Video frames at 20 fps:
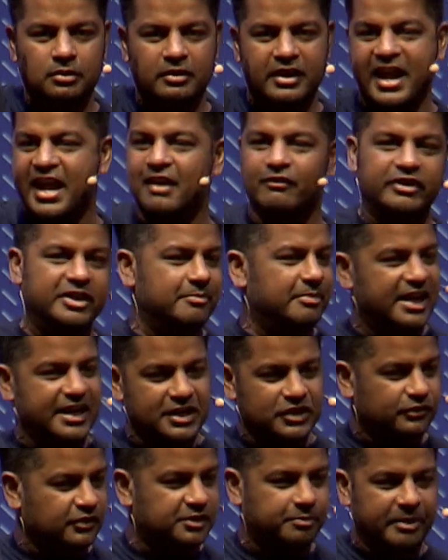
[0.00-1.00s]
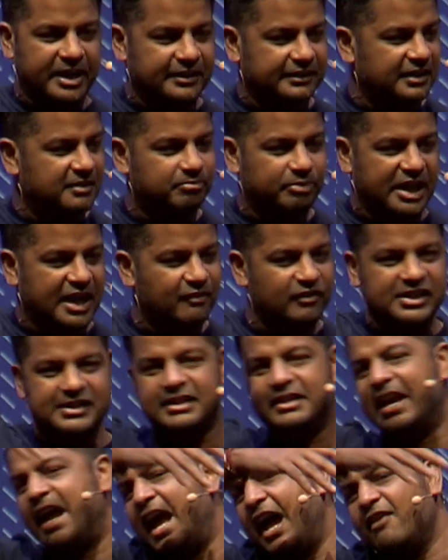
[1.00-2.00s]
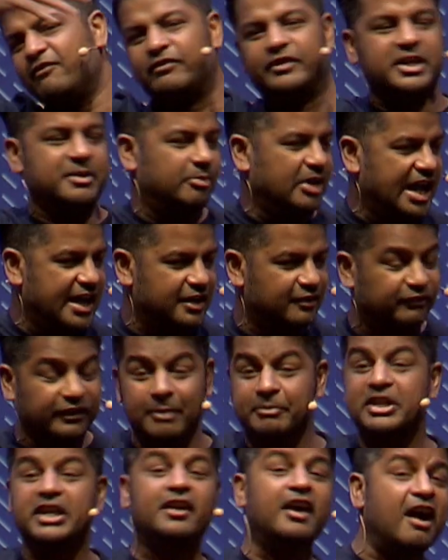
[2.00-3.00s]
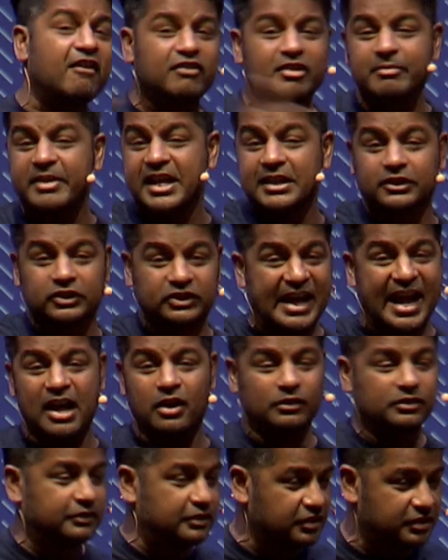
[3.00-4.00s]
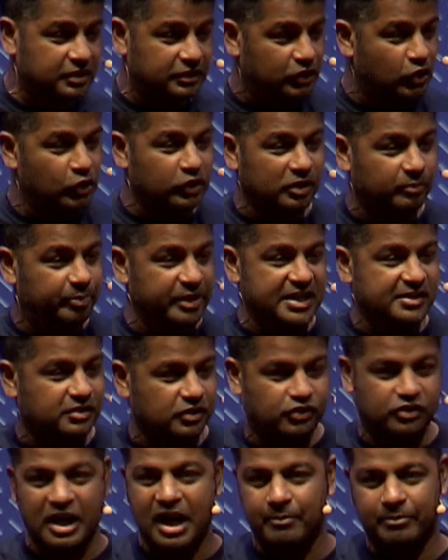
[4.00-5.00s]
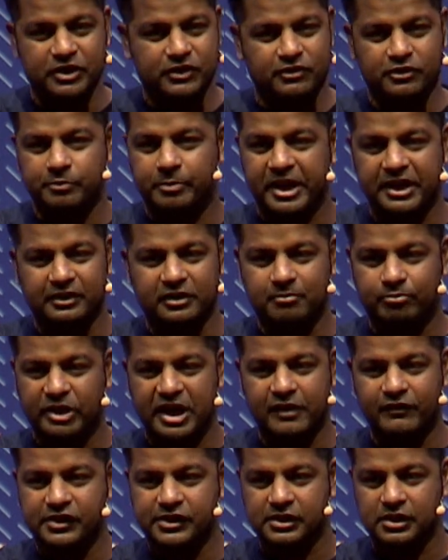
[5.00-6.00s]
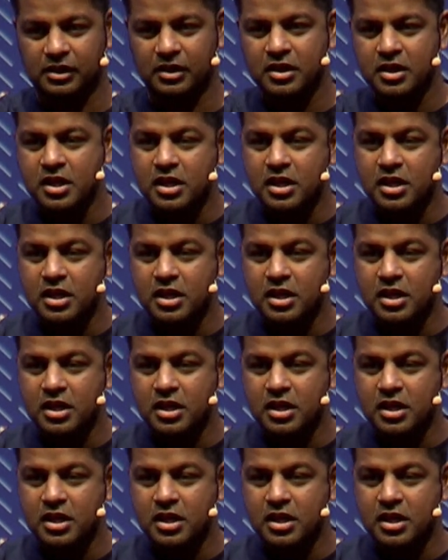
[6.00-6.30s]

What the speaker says: Everybody's respecting privacy. Everybody, from the government down to the local pizza shop, is respecting privacy.